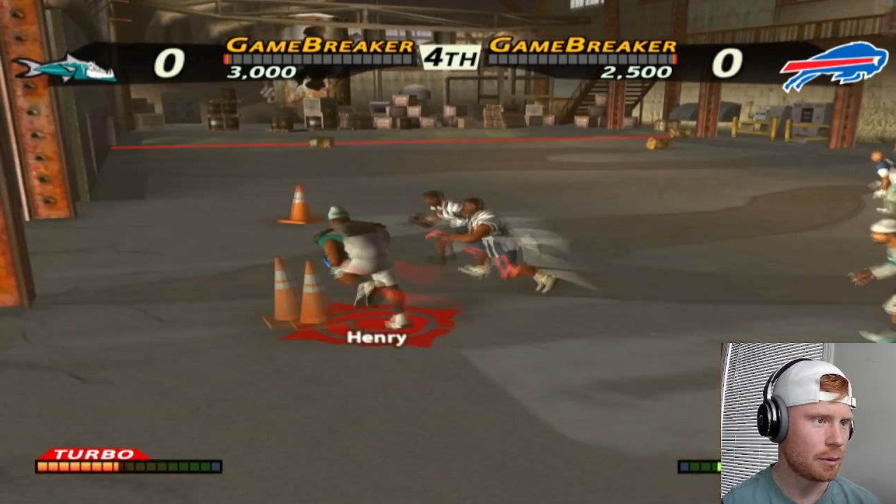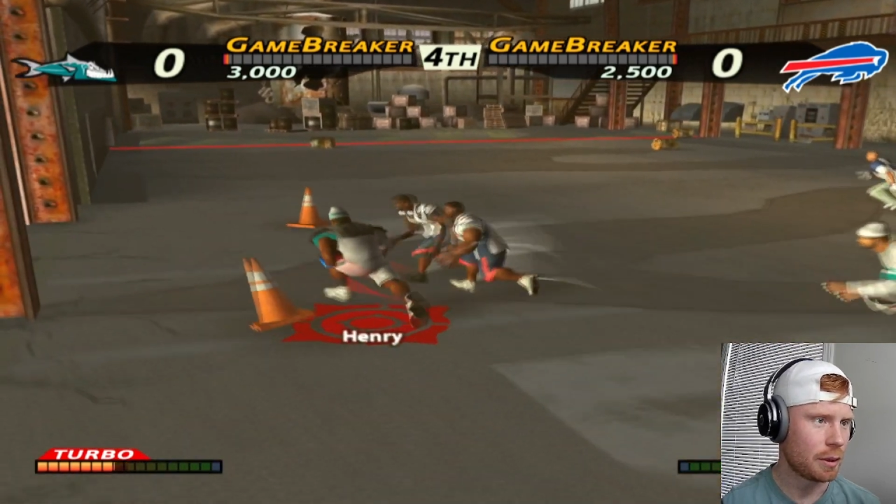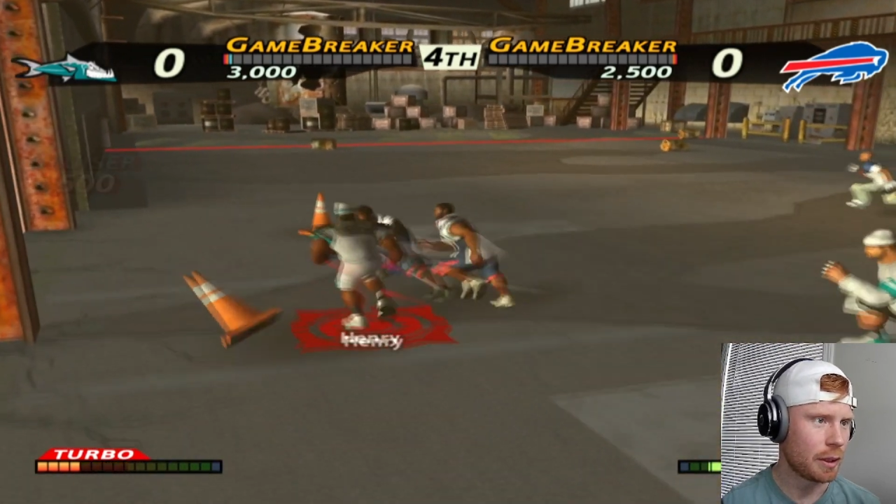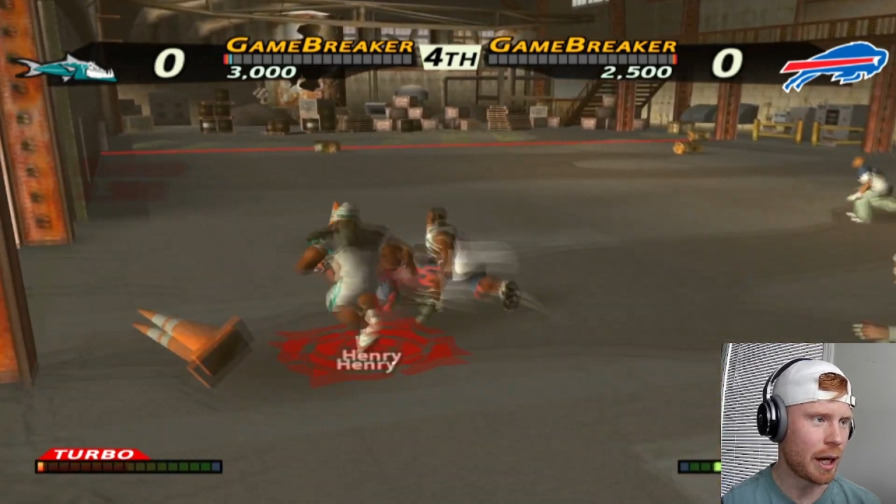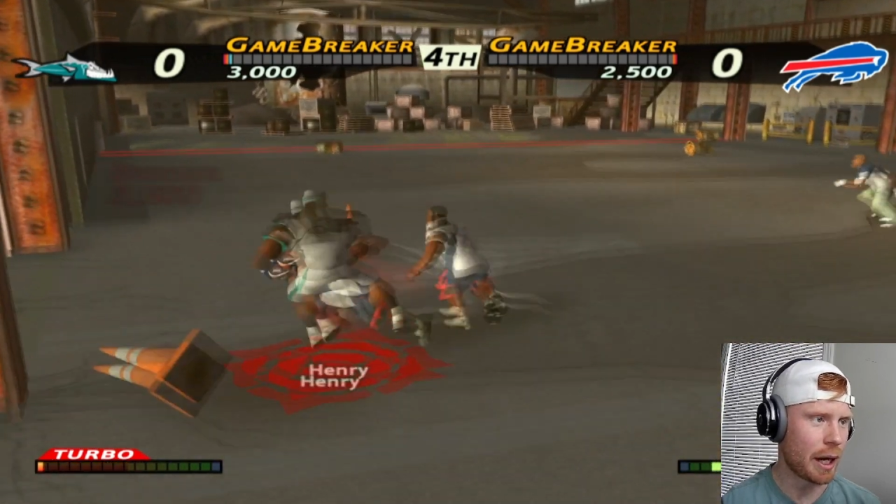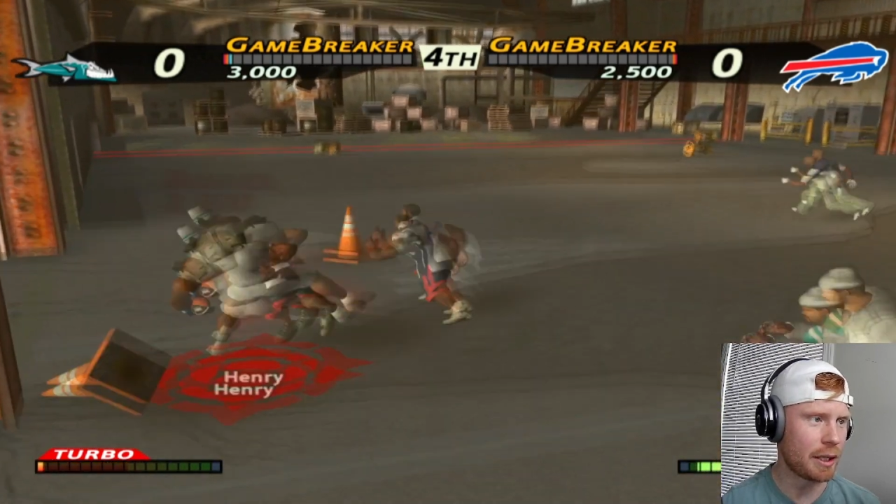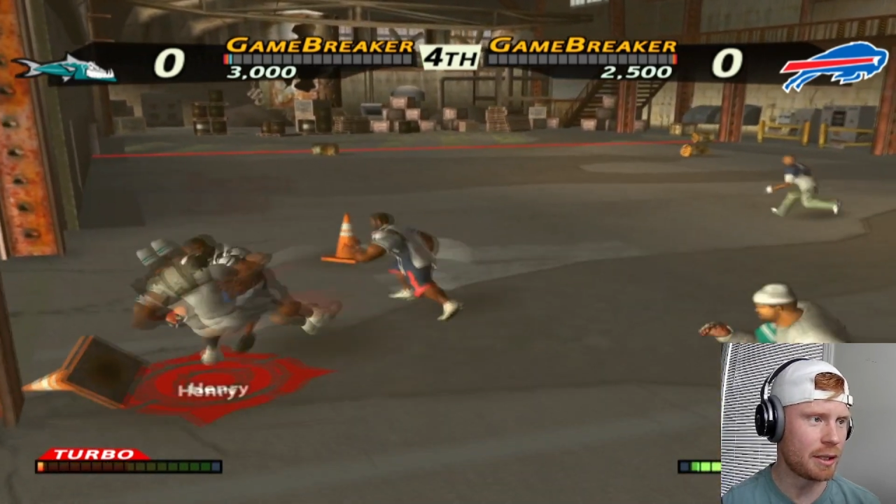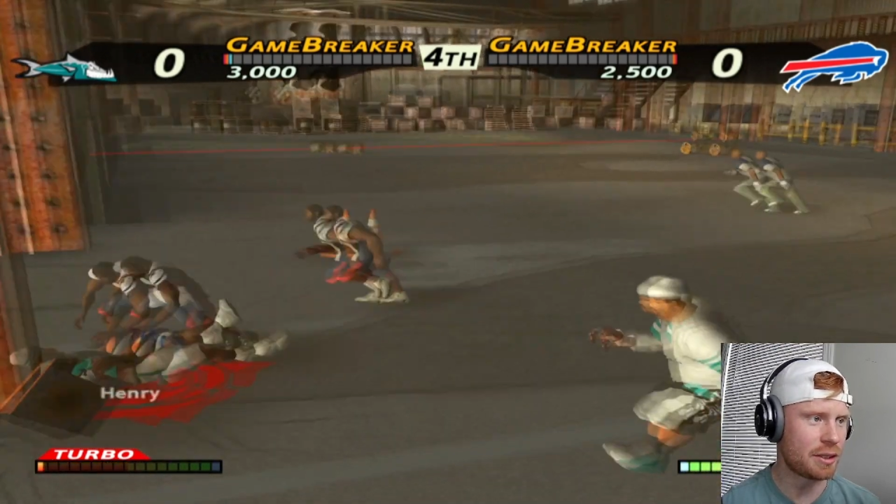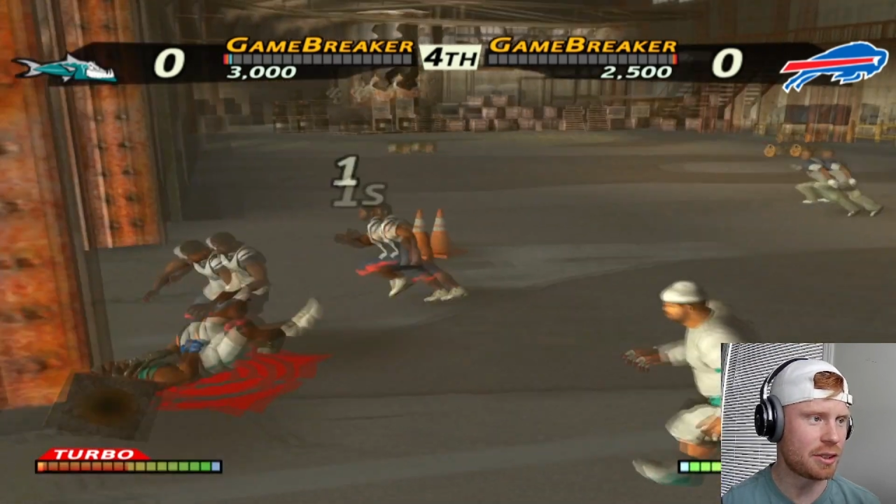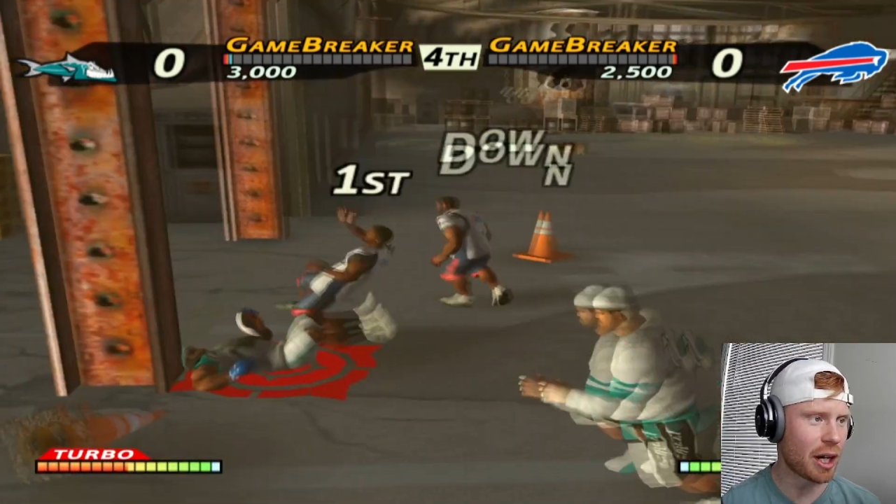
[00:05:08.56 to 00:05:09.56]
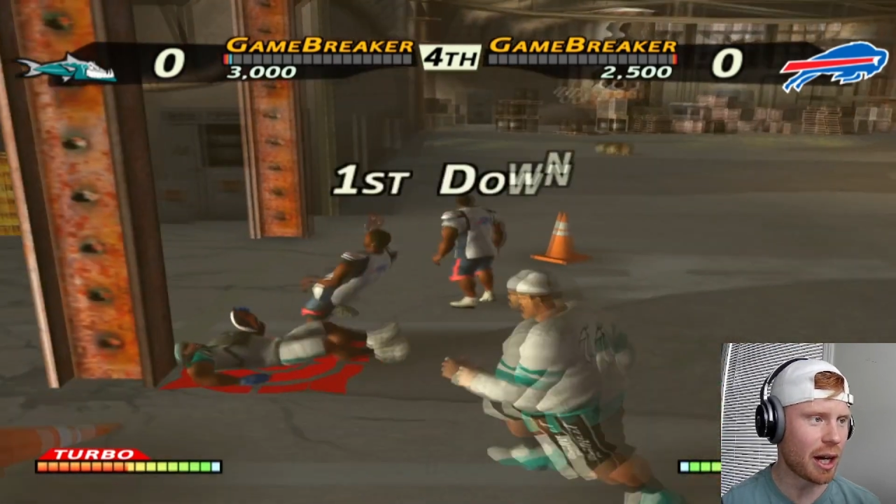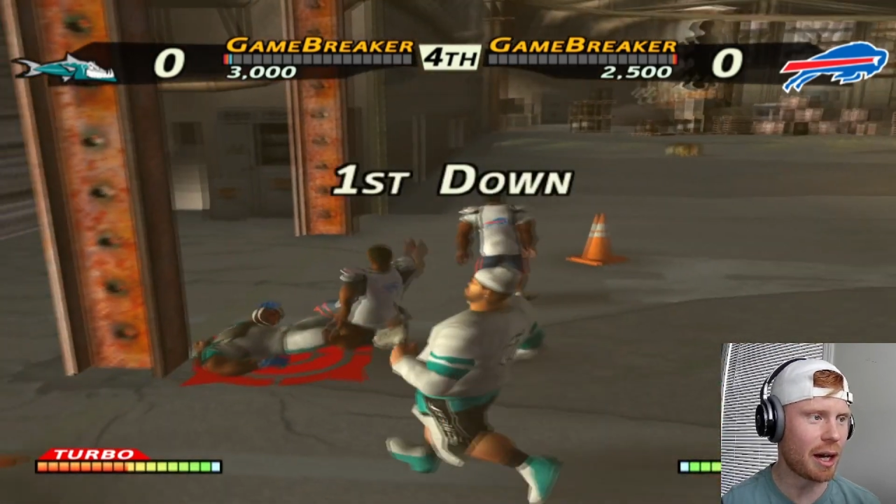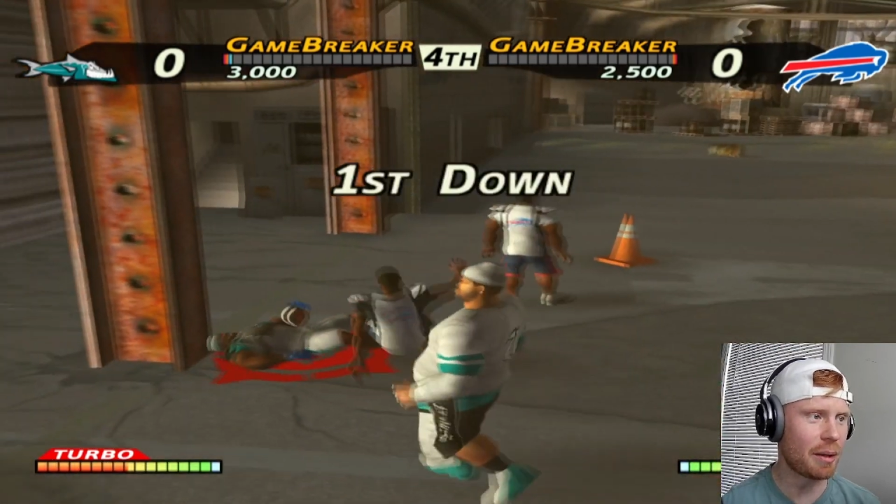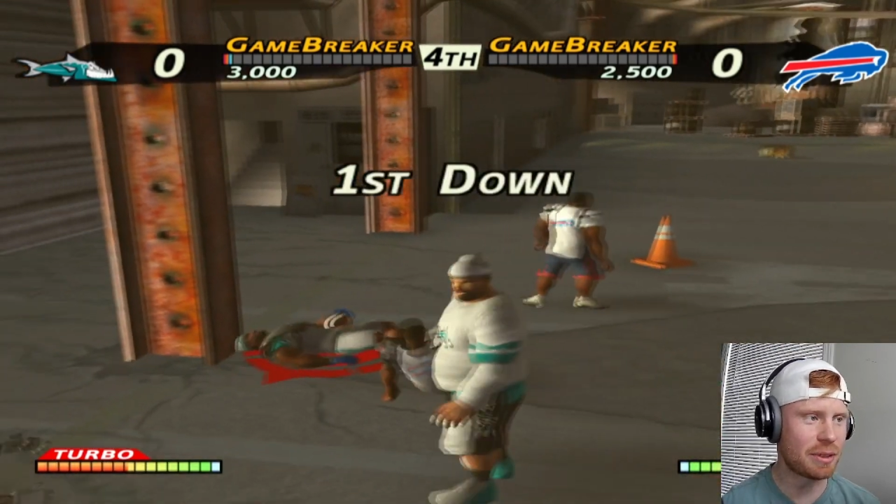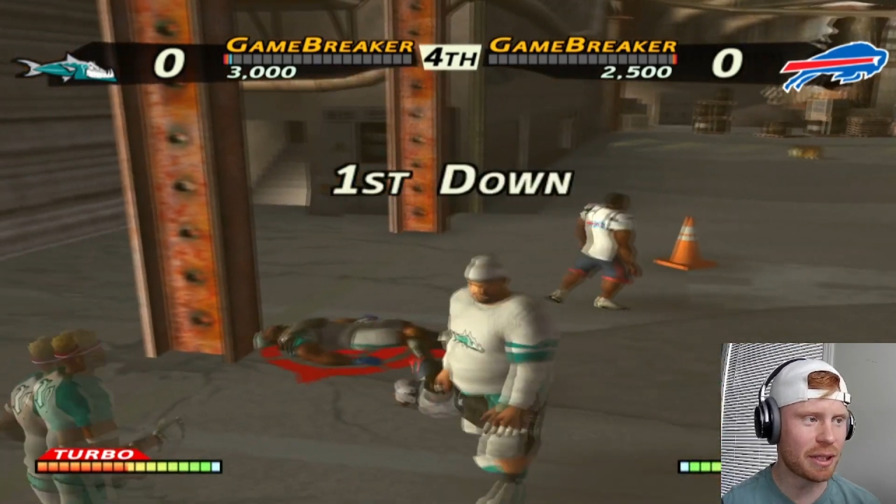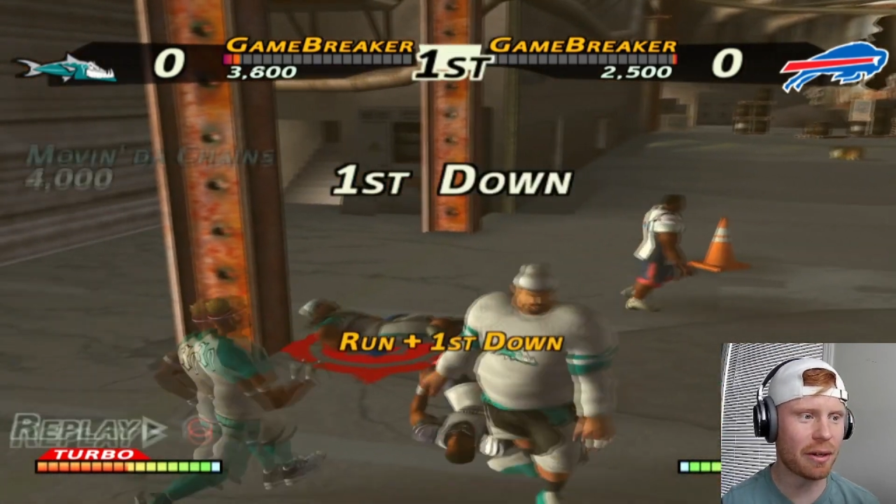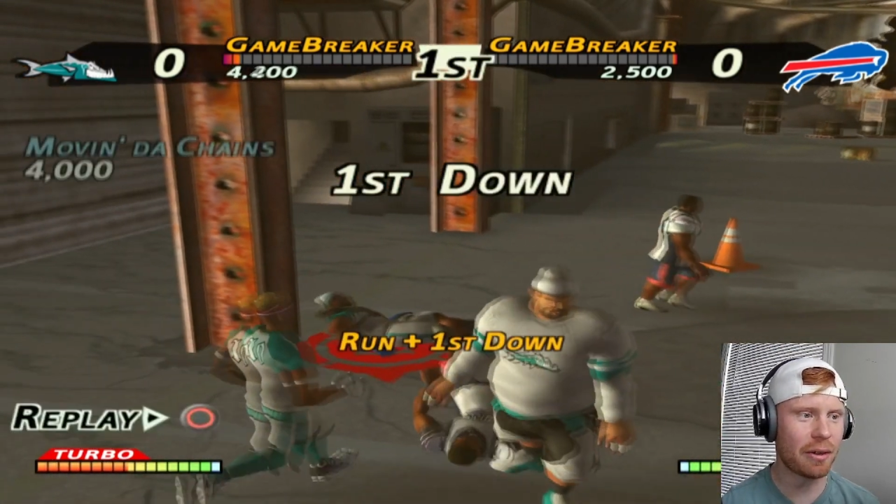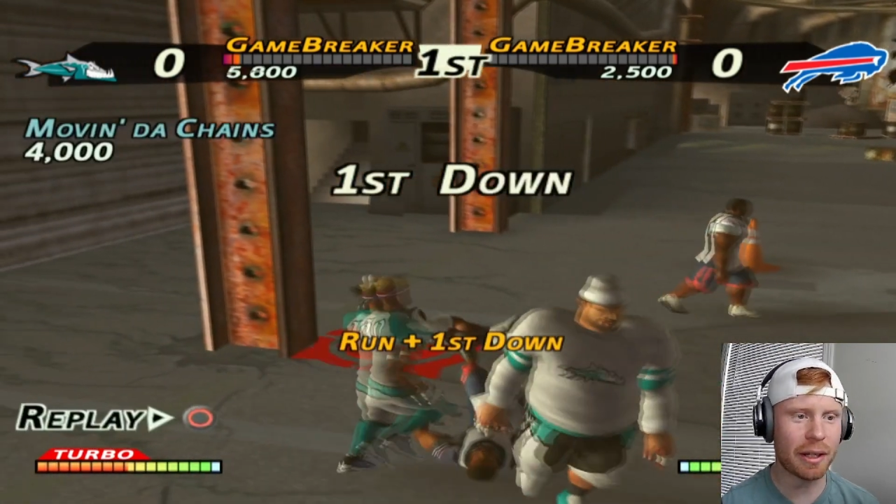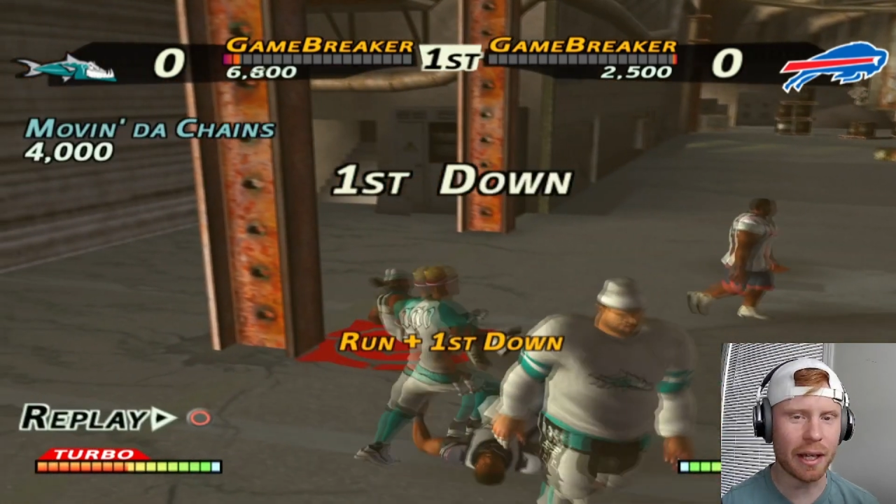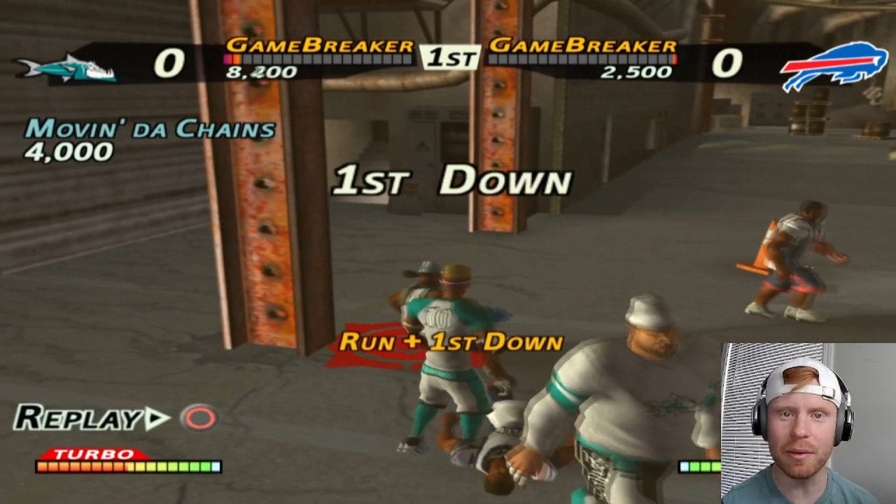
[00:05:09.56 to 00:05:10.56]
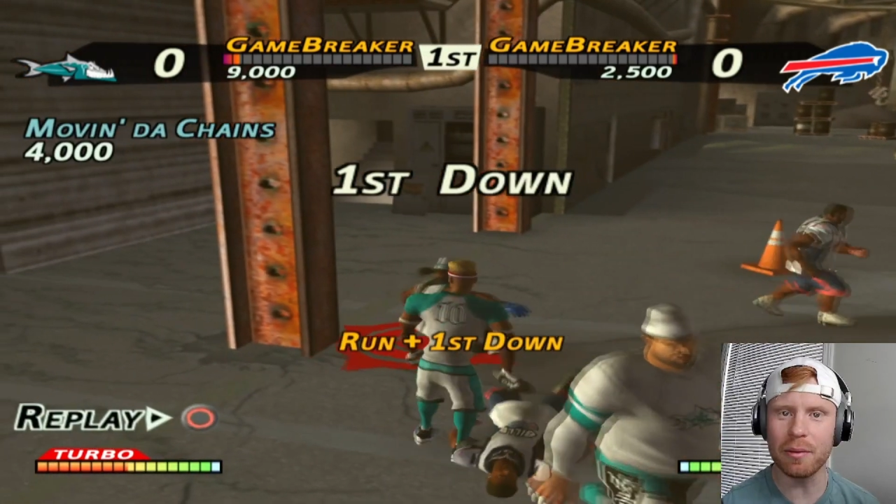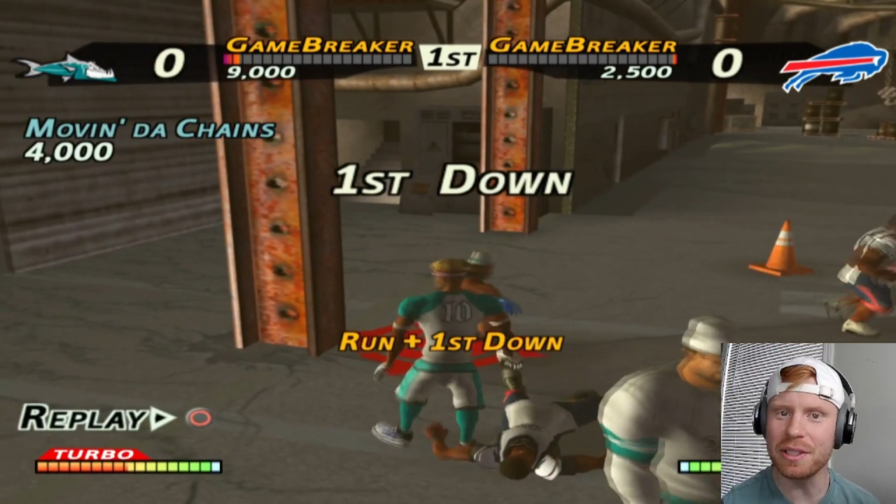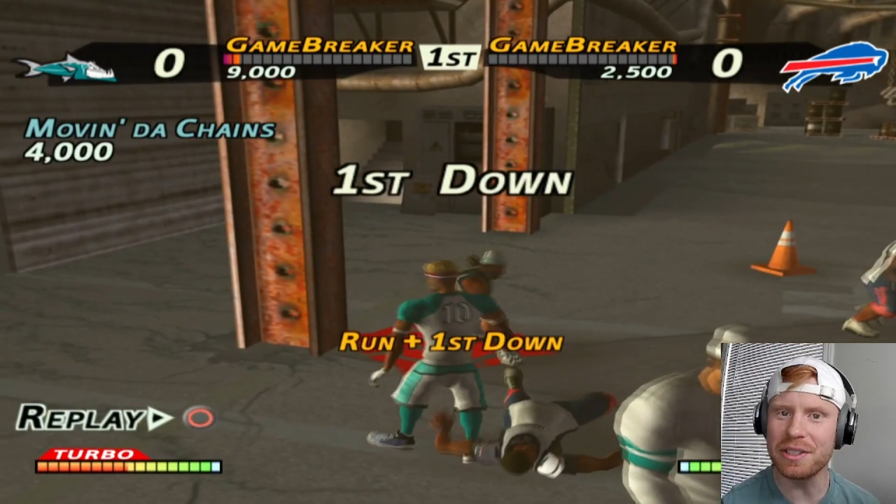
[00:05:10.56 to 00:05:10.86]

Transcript: Nice job, Derrick Henry.